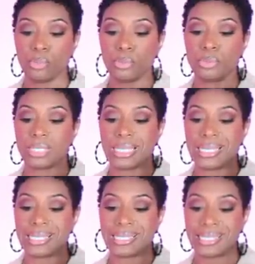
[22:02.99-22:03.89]
boots
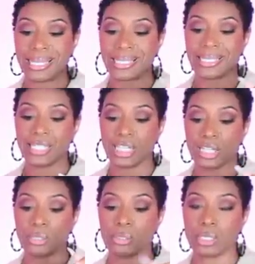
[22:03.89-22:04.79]
and sexy
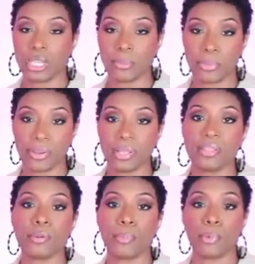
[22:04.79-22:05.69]
yellow snake print.
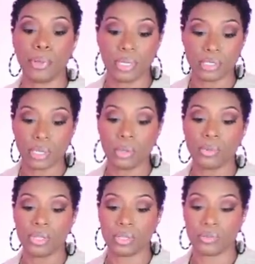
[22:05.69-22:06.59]
They're pointed
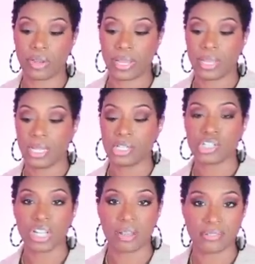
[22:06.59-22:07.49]
toe, they're the right
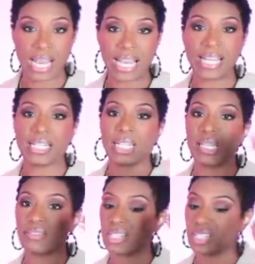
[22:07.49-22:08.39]
shaft height, they're
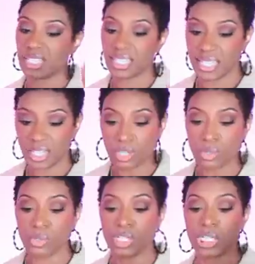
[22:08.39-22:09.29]
giving us the
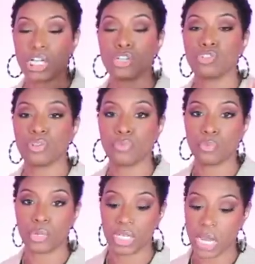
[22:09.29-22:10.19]
yellow. They're
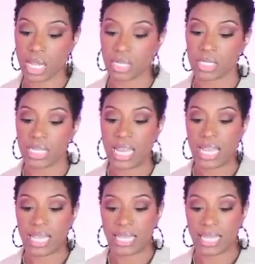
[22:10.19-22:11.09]
$140
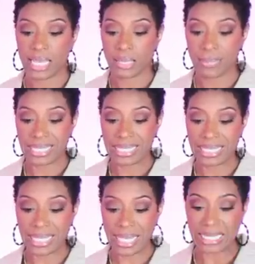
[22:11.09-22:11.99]
and they come in
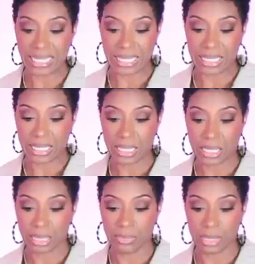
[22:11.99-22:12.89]
sizes.
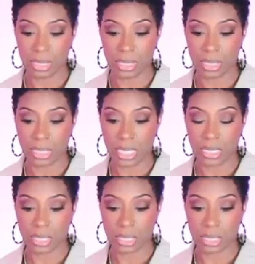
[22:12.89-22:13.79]
Let me see these
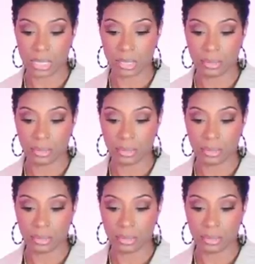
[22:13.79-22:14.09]
sizes.